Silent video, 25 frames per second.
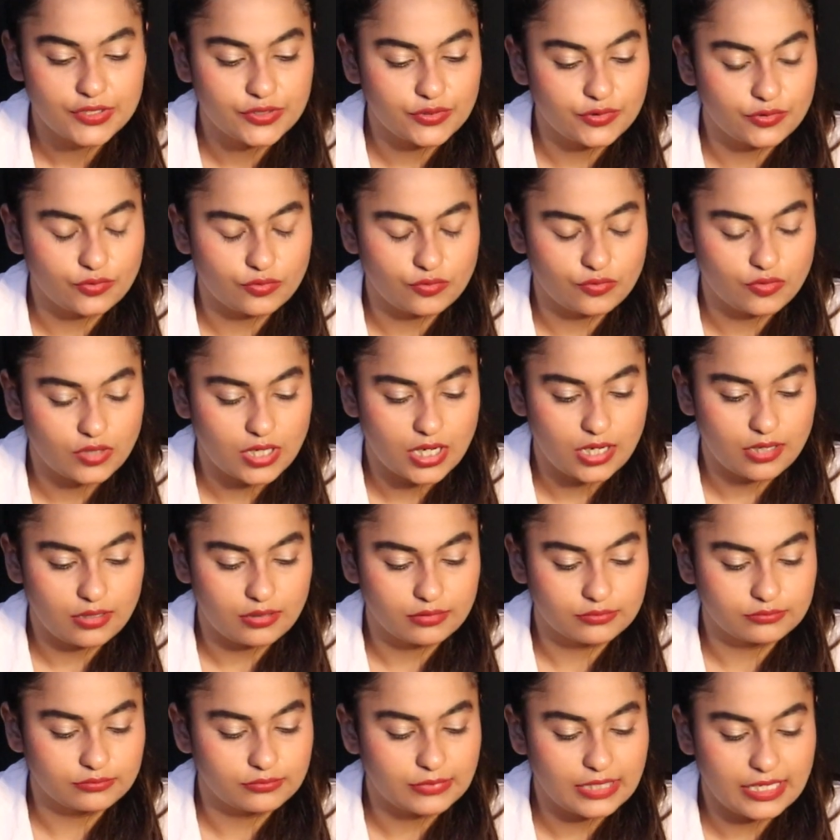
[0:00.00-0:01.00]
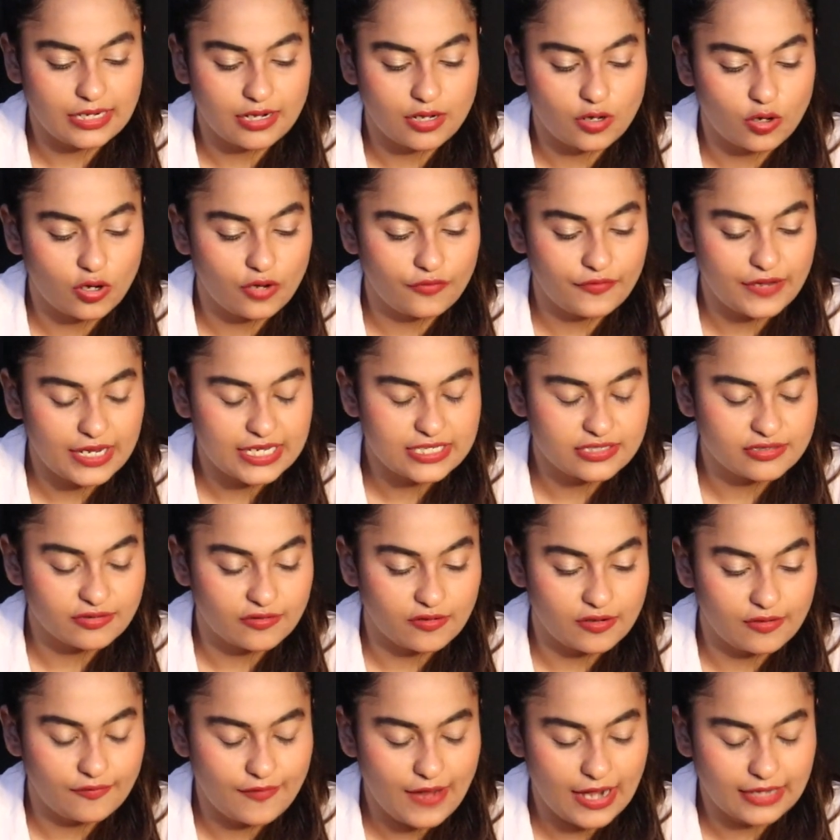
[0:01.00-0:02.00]
there are a lot of
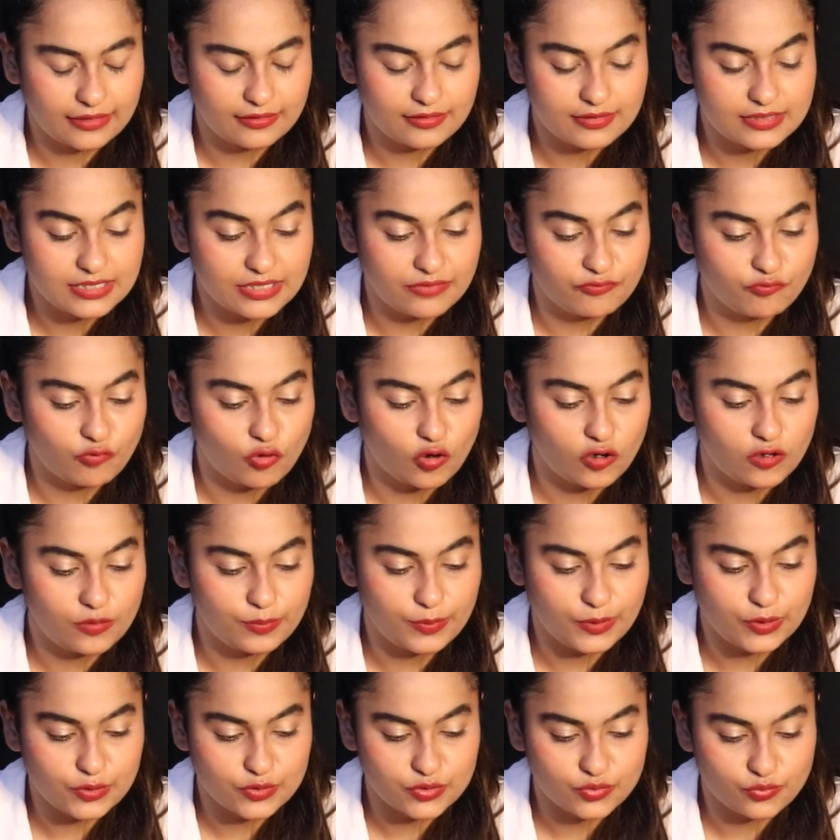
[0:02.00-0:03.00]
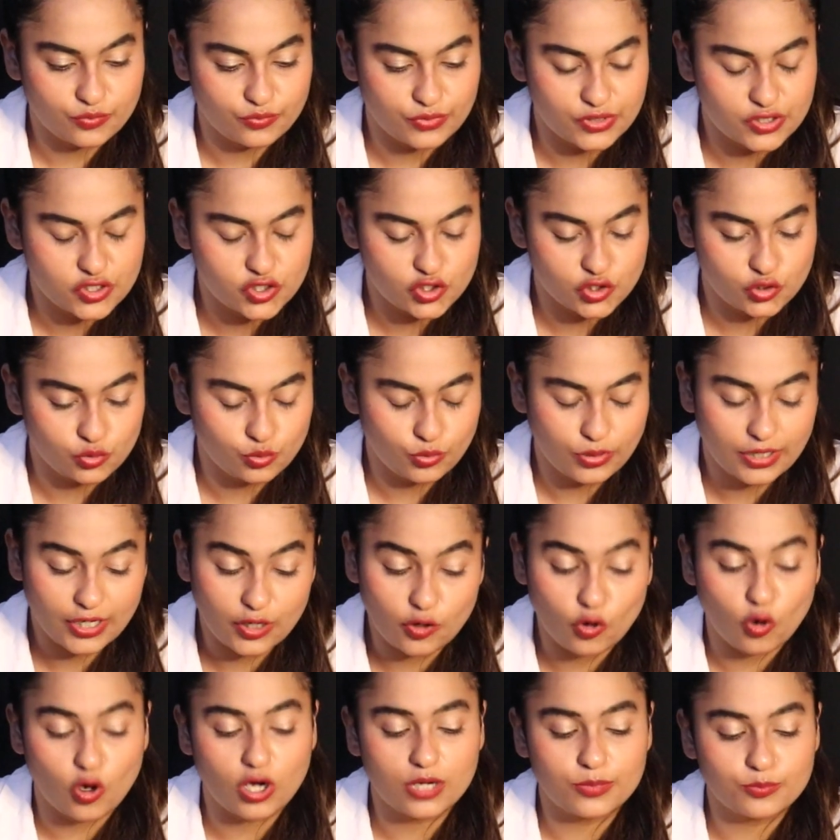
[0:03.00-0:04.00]
external factors involved because of which you
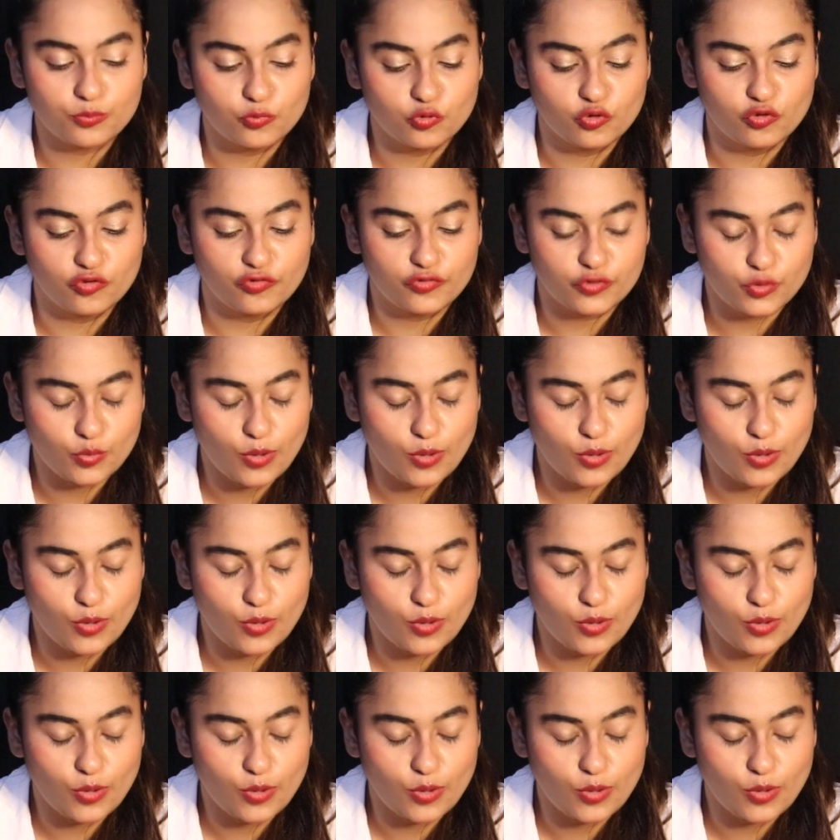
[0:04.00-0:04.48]
cannot move.